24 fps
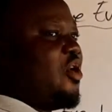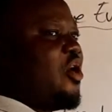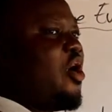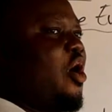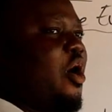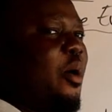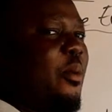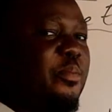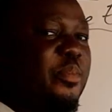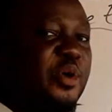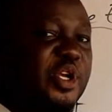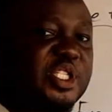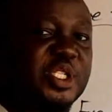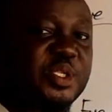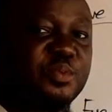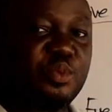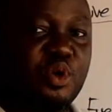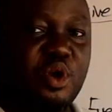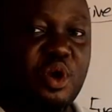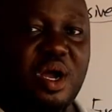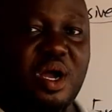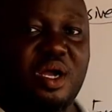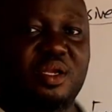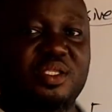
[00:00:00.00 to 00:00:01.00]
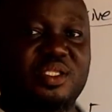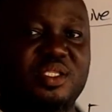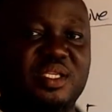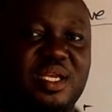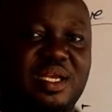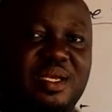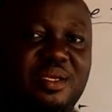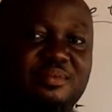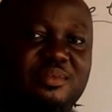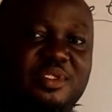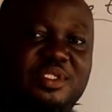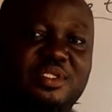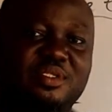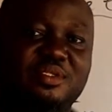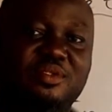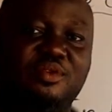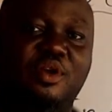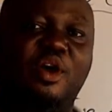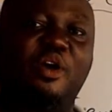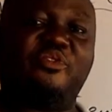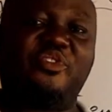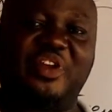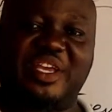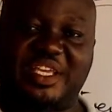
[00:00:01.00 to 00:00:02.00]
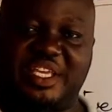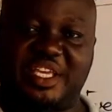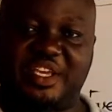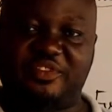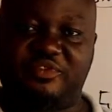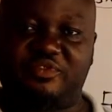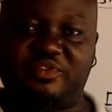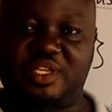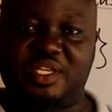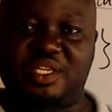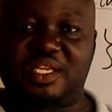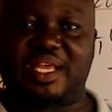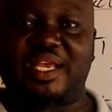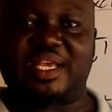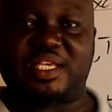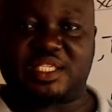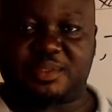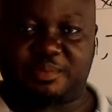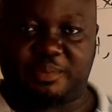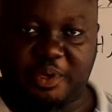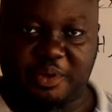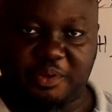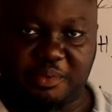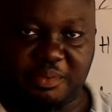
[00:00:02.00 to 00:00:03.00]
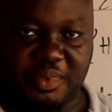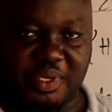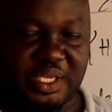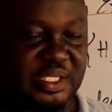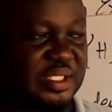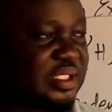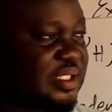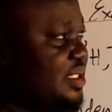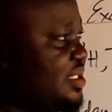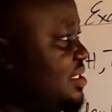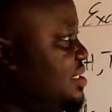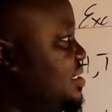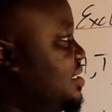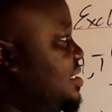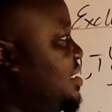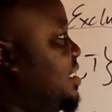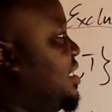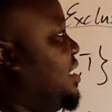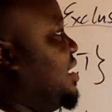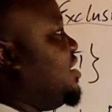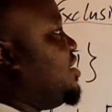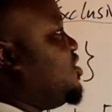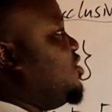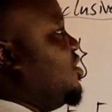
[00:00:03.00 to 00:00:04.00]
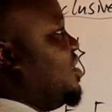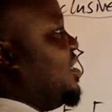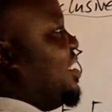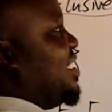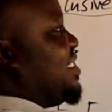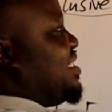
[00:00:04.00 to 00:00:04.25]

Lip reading: all possible outcomes of a given experiment. So the